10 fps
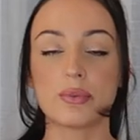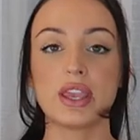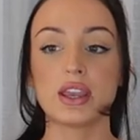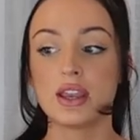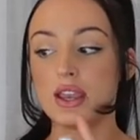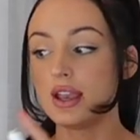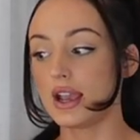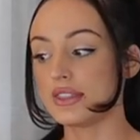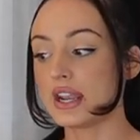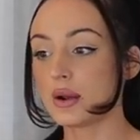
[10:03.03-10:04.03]
me
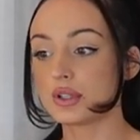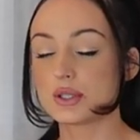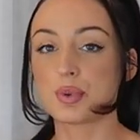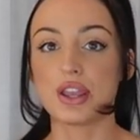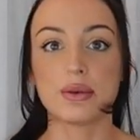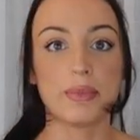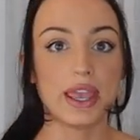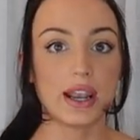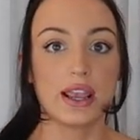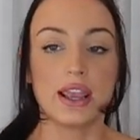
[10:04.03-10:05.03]
and then I would spray the
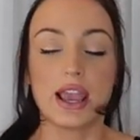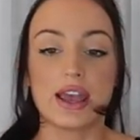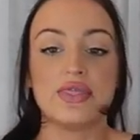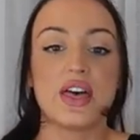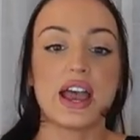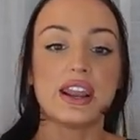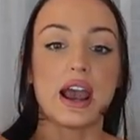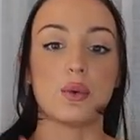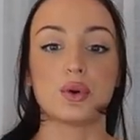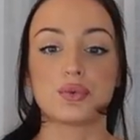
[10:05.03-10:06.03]
mitt and then
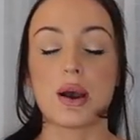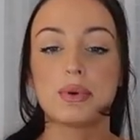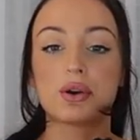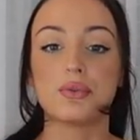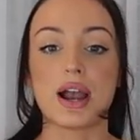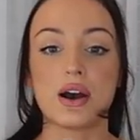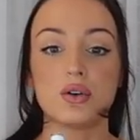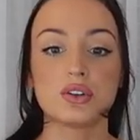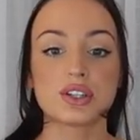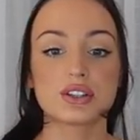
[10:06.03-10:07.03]
I would rub it
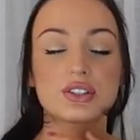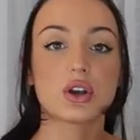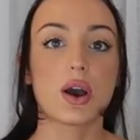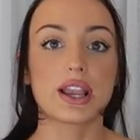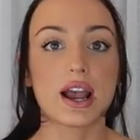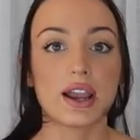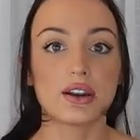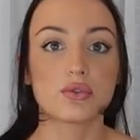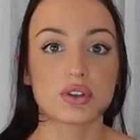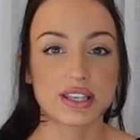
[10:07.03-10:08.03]
around. So I kind
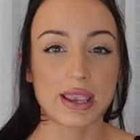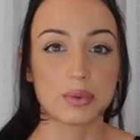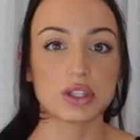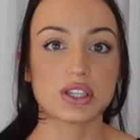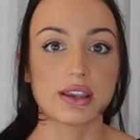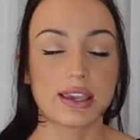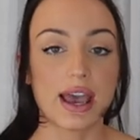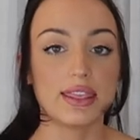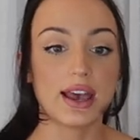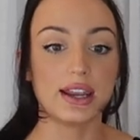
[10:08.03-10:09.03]
of was able to
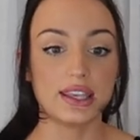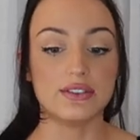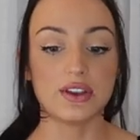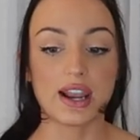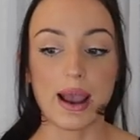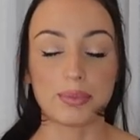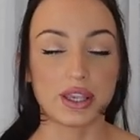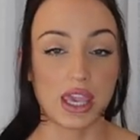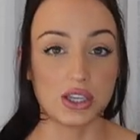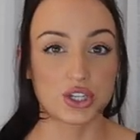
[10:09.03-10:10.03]
get that even
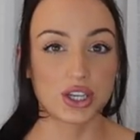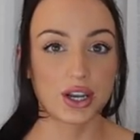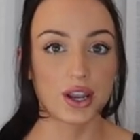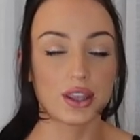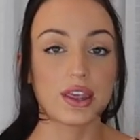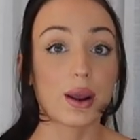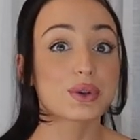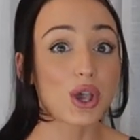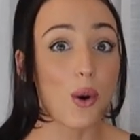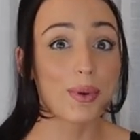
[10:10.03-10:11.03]
application that I
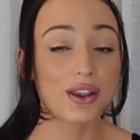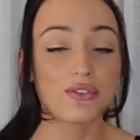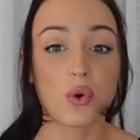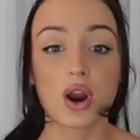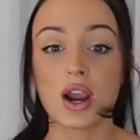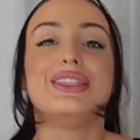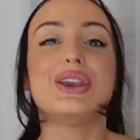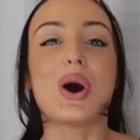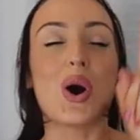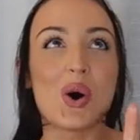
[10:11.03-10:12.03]
was hoping for.
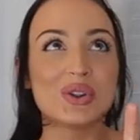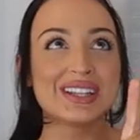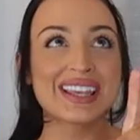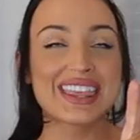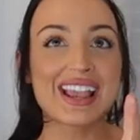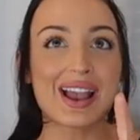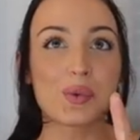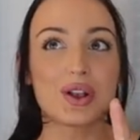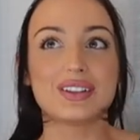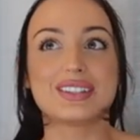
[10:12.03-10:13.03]
The only thing I
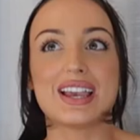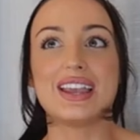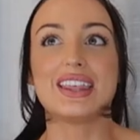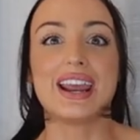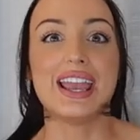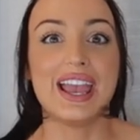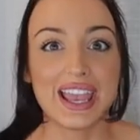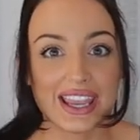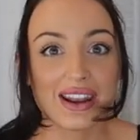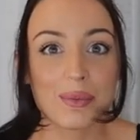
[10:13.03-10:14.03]
will say that I
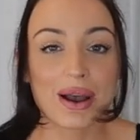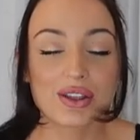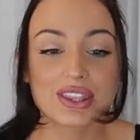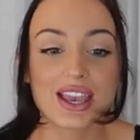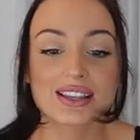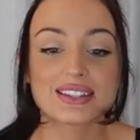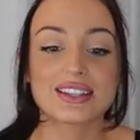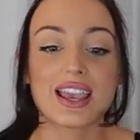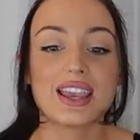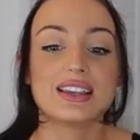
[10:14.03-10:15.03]
hate about
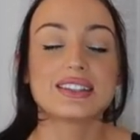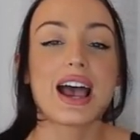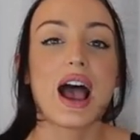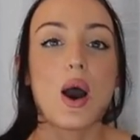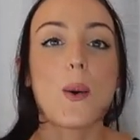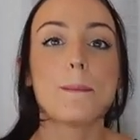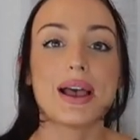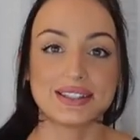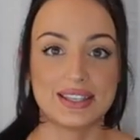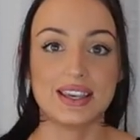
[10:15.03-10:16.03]
this is how
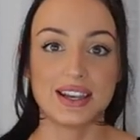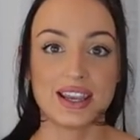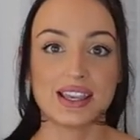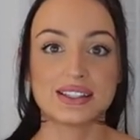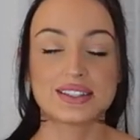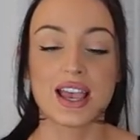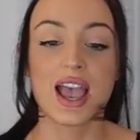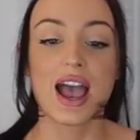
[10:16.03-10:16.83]
messy it is.